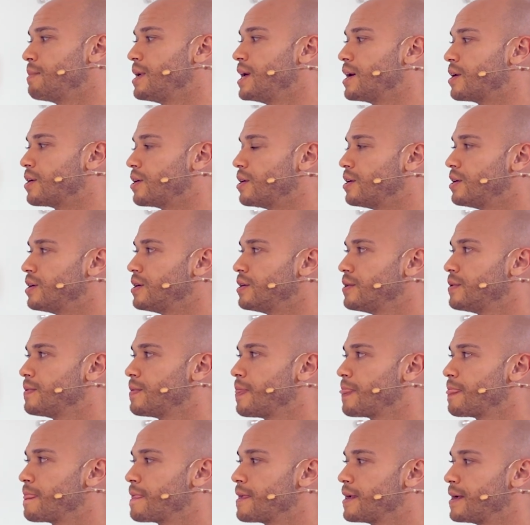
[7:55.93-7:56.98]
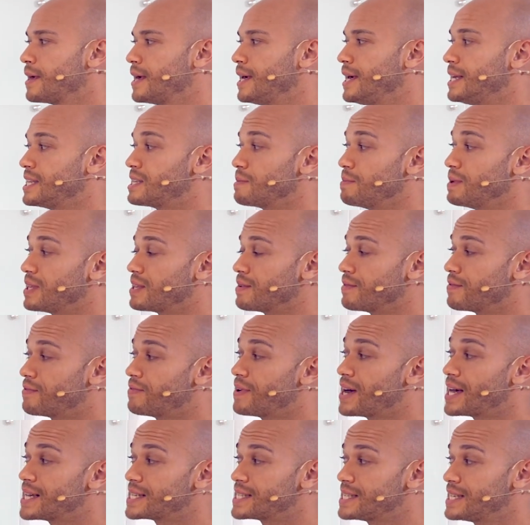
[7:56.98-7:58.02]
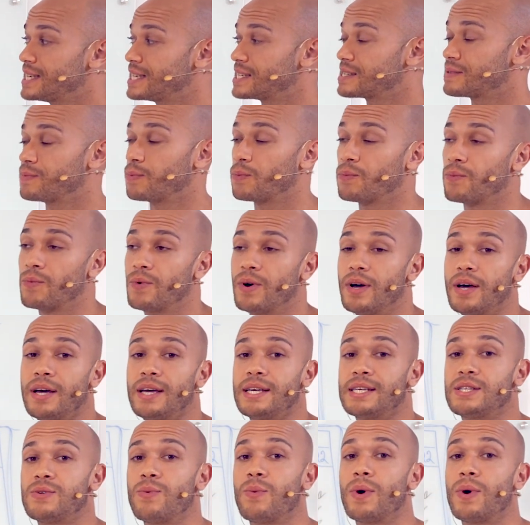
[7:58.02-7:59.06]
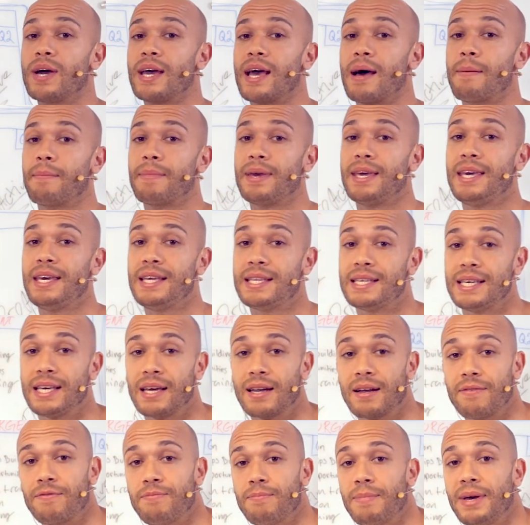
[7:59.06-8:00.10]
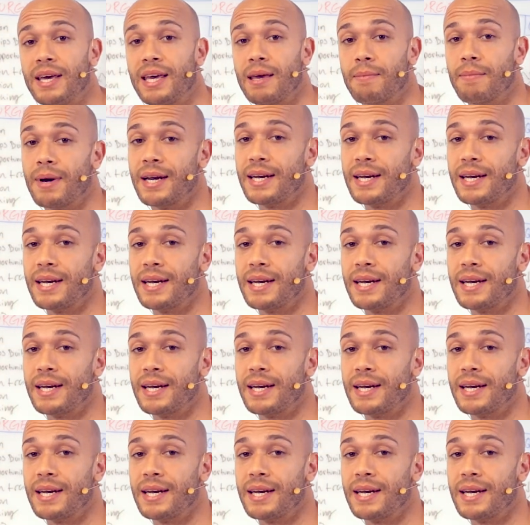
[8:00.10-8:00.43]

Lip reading: here. Intermittent fasting is the way I'm eating and I'm making my